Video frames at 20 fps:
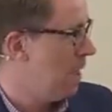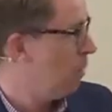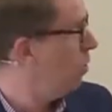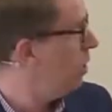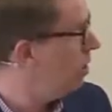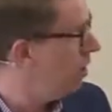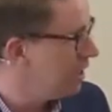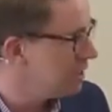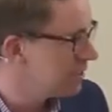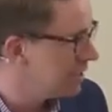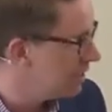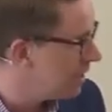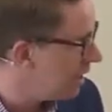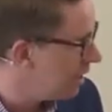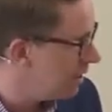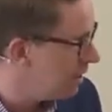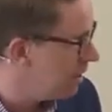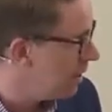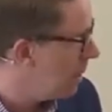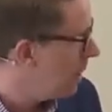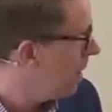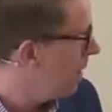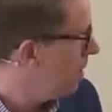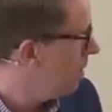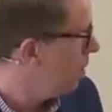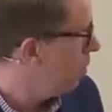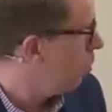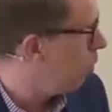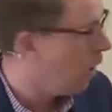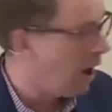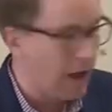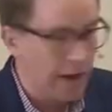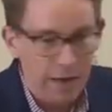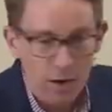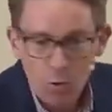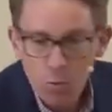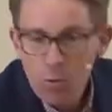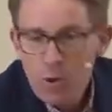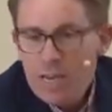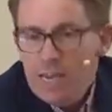Are we not asking that?
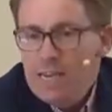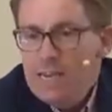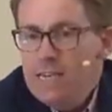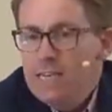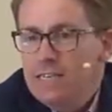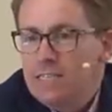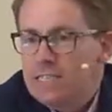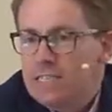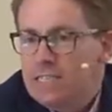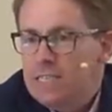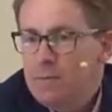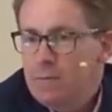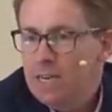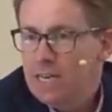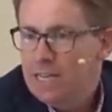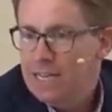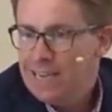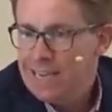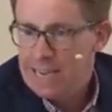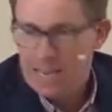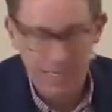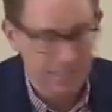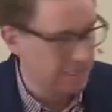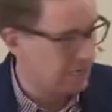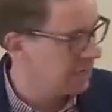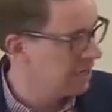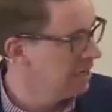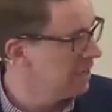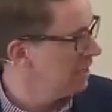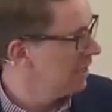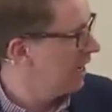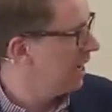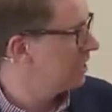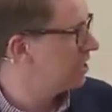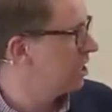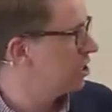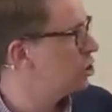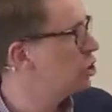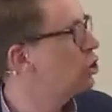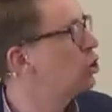Why are we seemingly, as a,
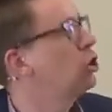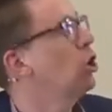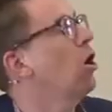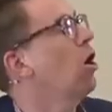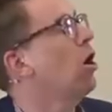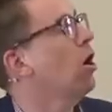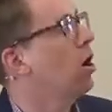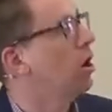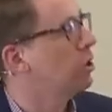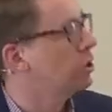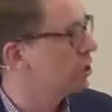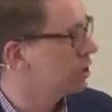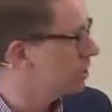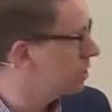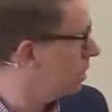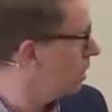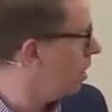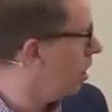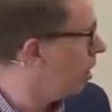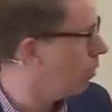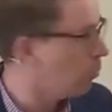as a church, as,